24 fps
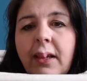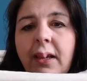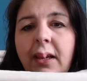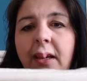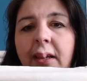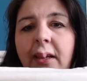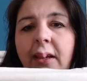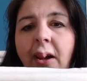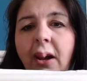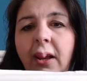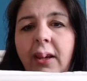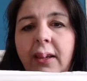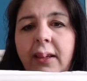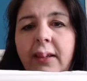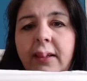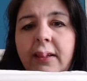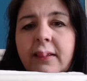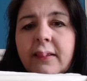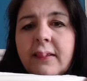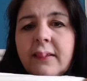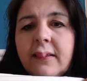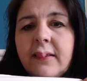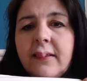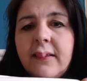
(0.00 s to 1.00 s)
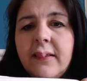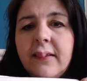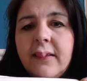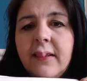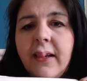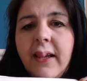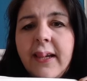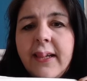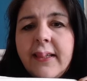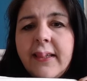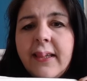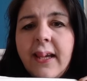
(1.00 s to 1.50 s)
colour
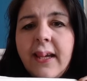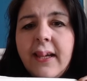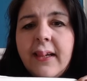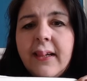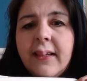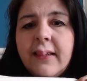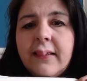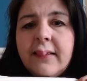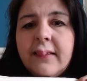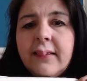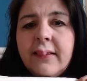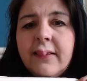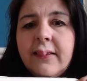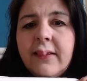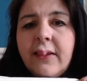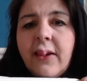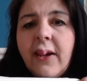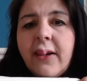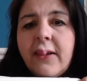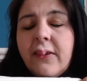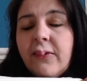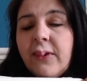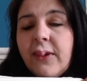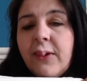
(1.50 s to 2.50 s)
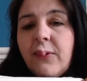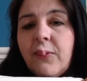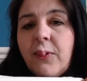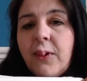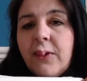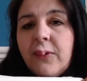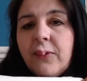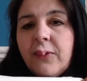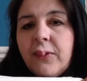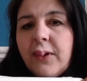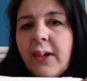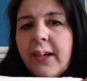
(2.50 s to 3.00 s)
like that,
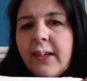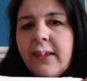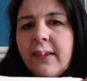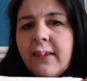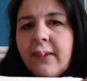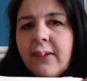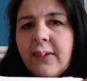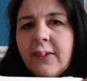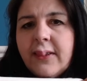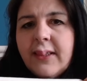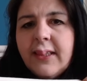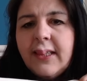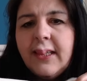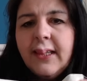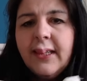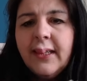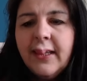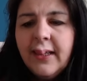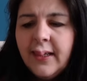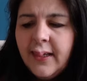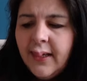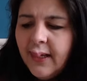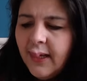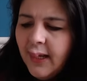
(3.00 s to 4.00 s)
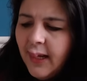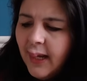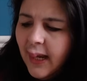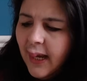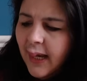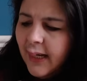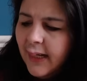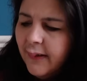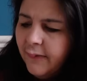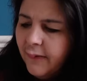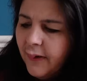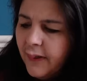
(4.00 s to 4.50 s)
931 or 930,
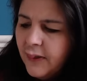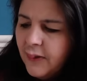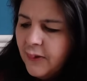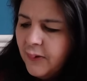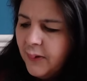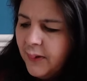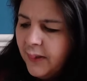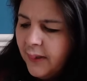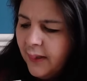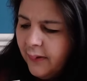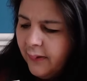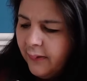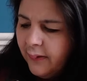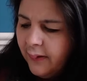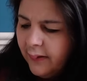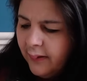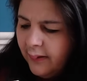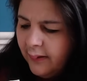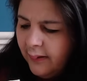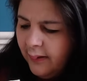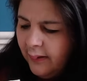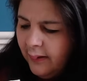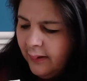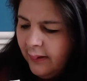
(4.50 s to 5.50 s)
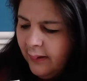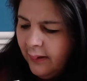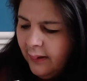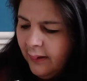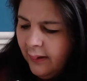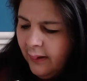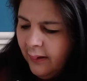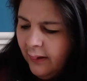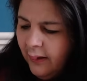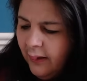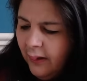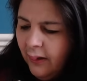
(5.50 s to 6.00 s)
and if I do another
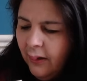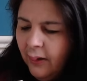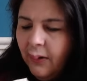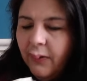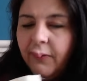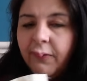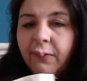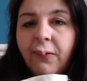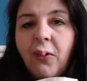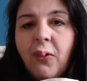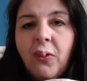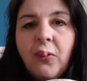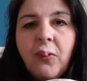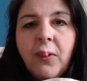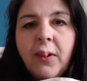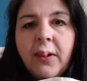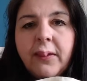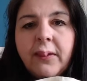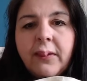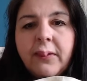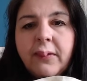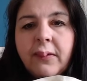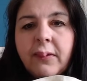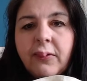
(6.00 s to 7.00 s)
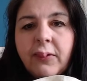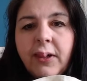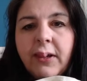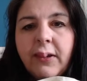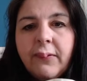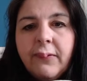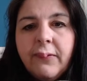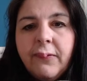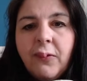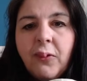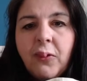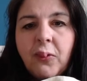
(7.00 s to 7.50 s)
413
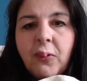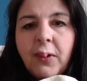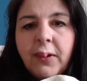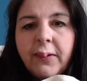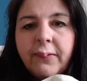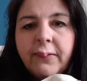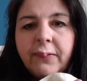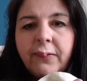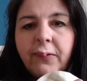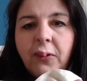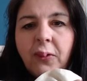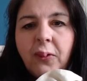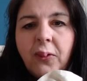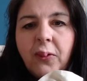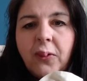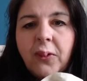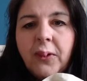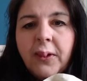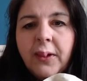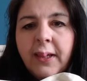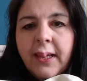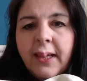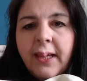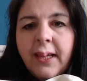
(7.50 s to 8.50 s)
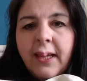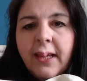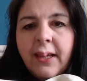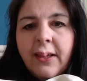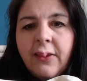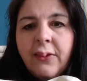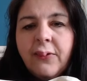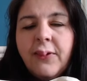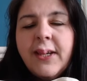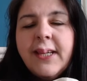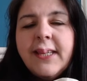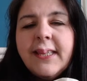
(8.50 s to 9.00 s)
and 414,
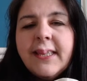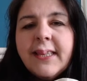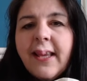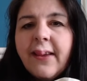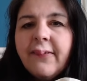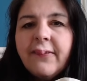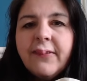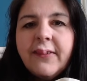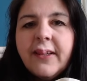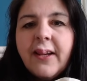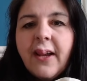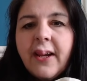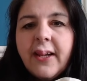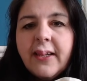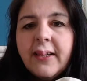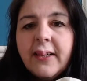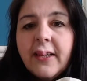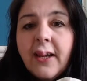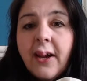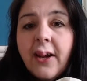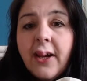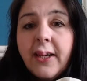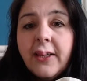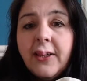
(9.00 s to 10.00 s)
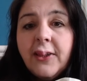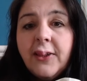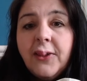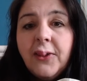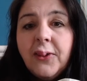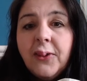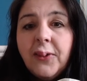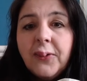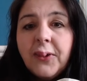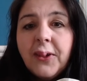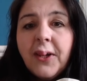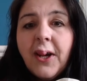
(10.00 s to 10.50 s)
3799, you
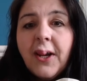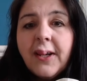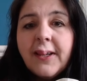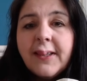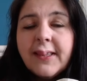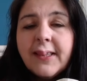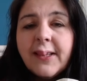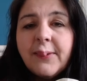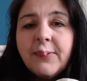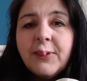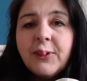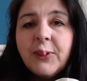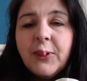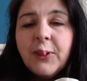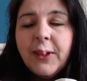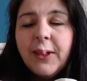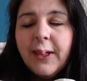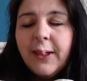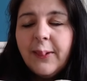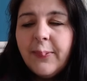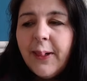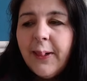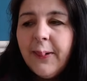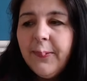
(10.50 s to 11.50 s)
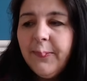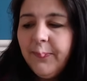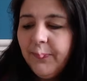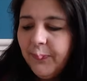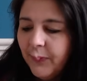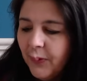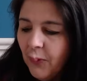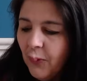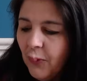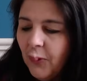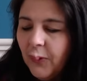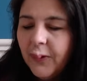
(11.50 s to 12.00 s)
know the colours I'm talking about,
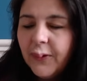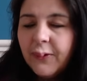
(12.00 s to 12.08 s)
all the